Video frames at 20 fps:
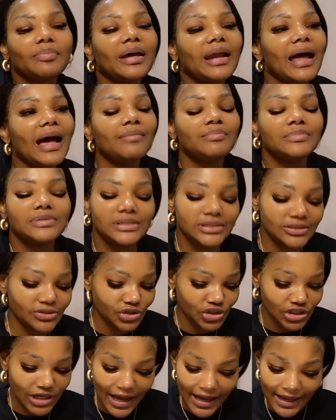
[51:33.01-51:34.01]
But I'm still
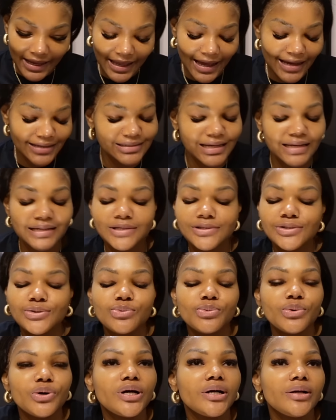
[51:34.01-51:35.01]
shy, guys. I need to
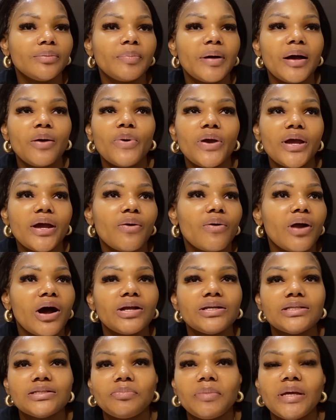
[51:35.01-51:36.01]
work my way
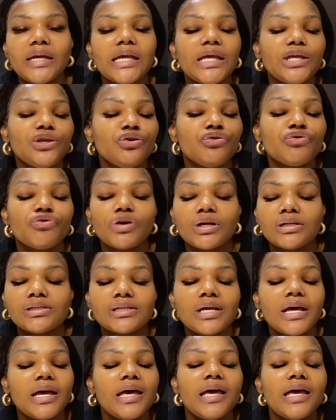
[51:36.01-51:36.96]
around making new friends,